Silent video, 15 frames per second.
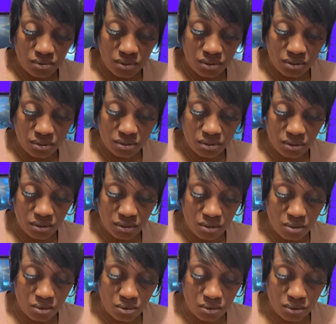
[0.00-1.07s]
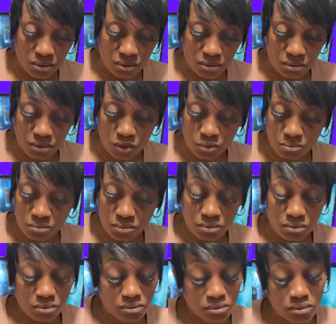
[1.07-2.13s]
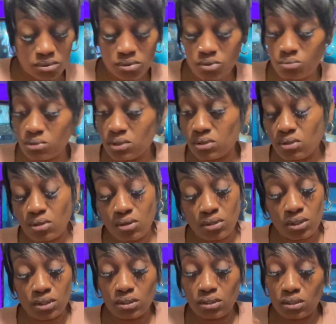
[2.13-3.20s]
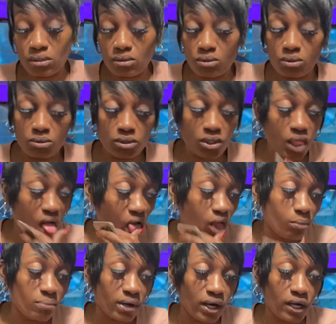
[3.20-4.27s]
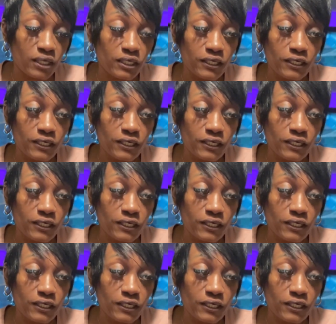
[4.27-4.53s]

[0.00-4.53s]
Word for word: There's nothing holding this. This could be y'all. Ain't nothing holding y'all back.